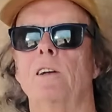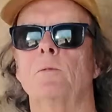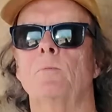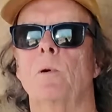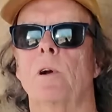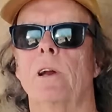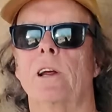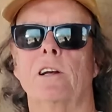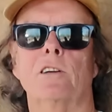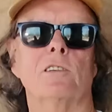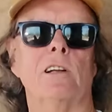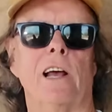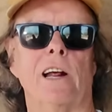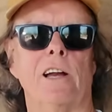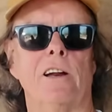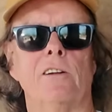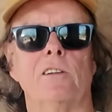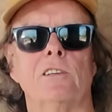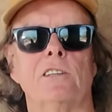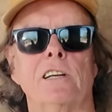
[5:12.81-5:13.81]
I was pretty
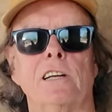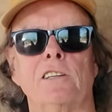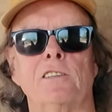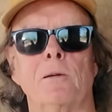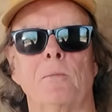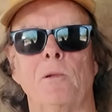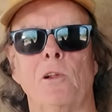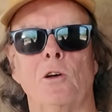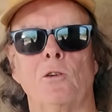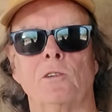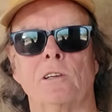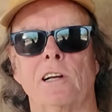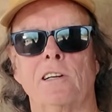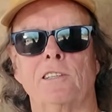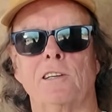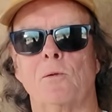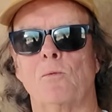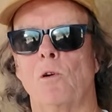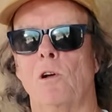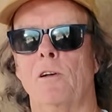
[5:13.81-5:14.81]
excited to see some of those. And I
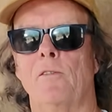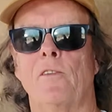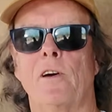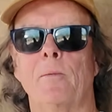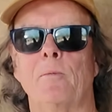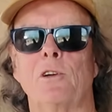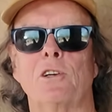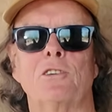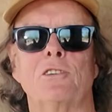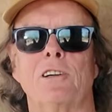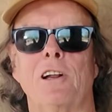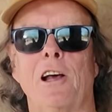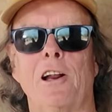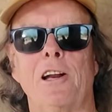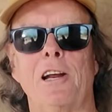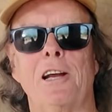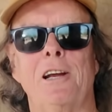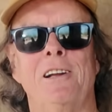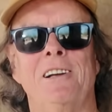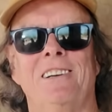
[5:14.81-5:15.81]
said, well, if I'm going to
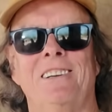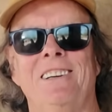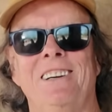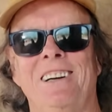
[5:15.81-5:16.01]
study